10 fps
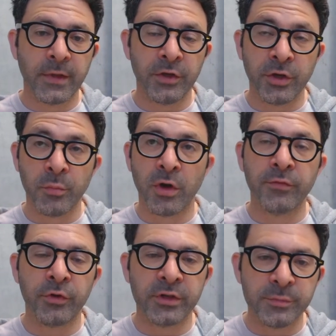that you can buy
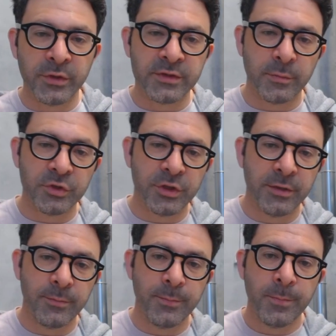for your espresso machine.